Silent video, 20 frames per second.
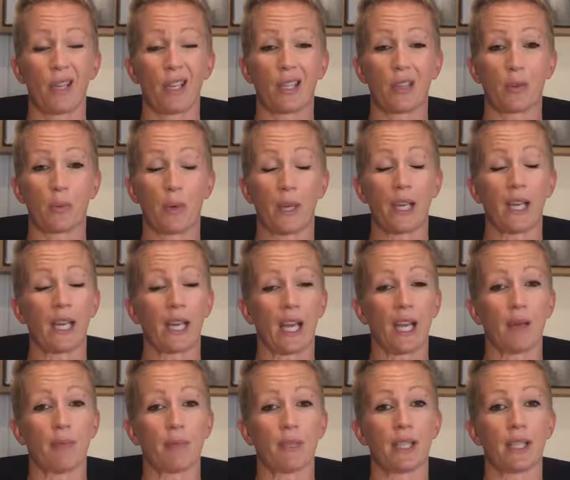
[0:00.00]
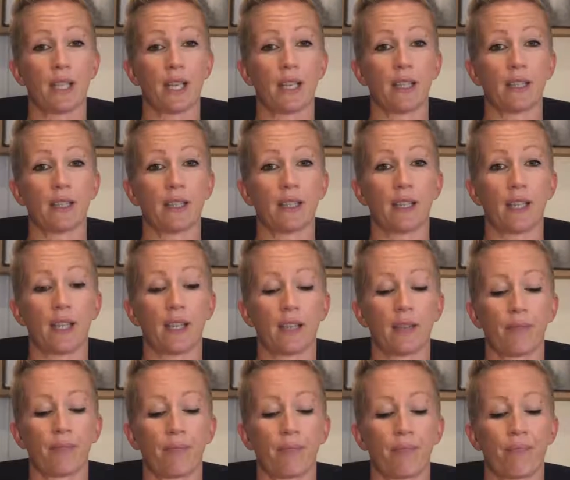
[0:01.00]
because when it came to dancing,
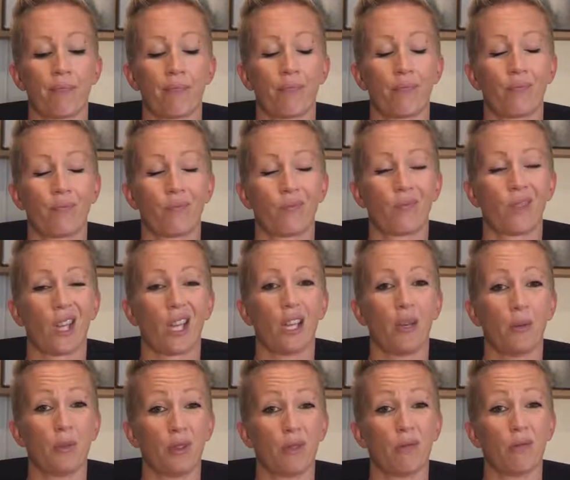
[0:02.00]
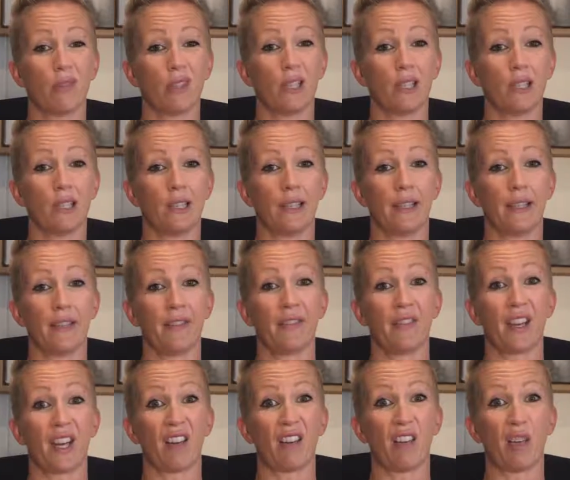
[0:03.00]
he was really
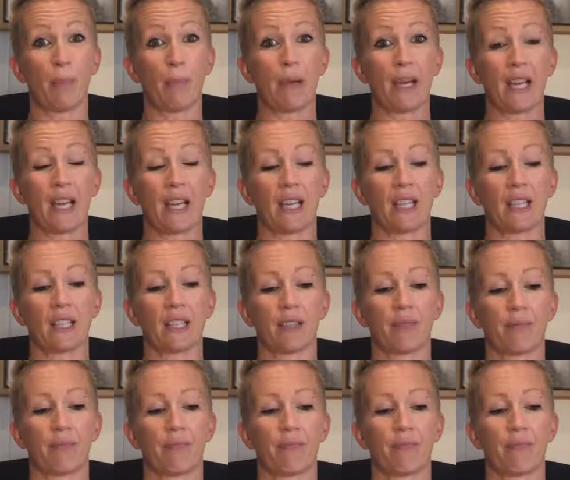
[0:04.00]
very bad.